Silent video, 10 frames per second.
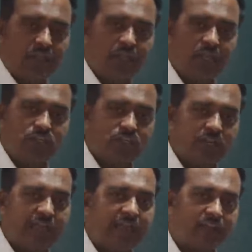
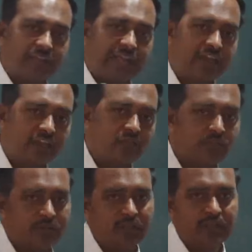Regulation Act
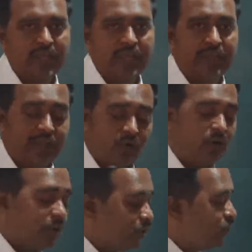1949
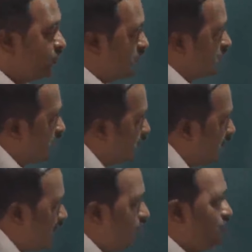according to section
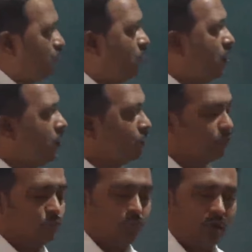5.
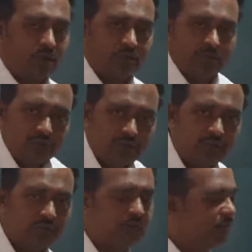So what
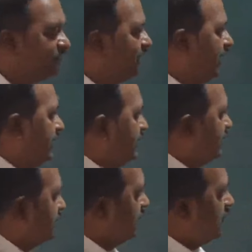does it
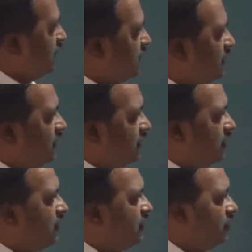says?
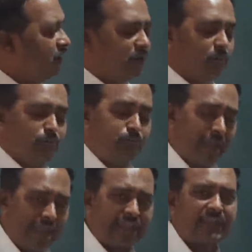Here
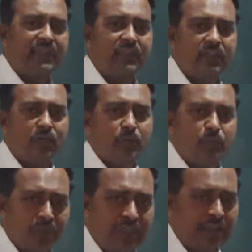
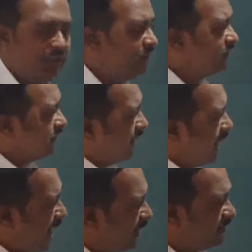banking means
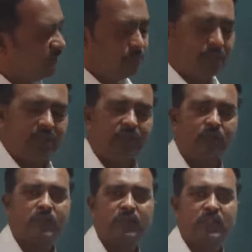accepting
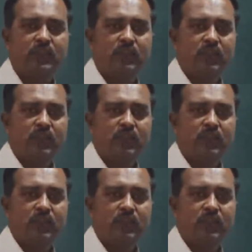the money.